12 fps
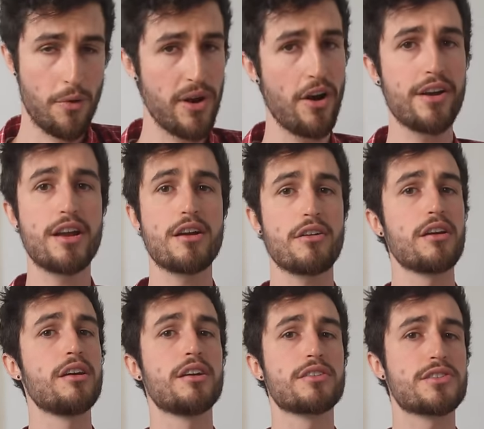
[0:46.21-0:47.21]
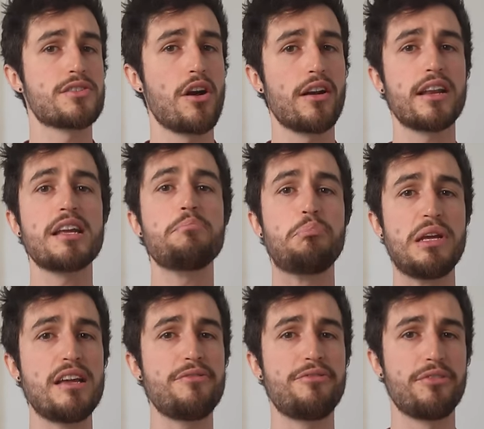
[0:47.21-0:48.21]
Now we aren't here to start any
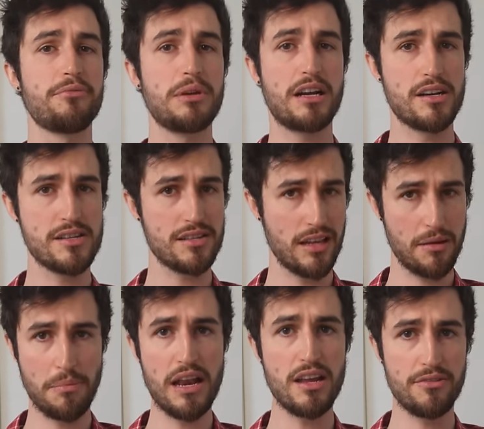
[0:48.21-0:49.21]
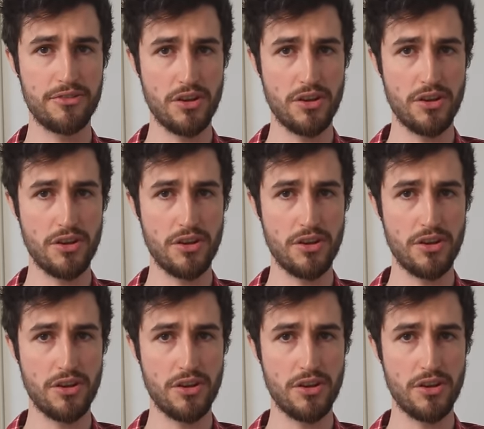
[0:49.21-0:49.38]
beef because like many of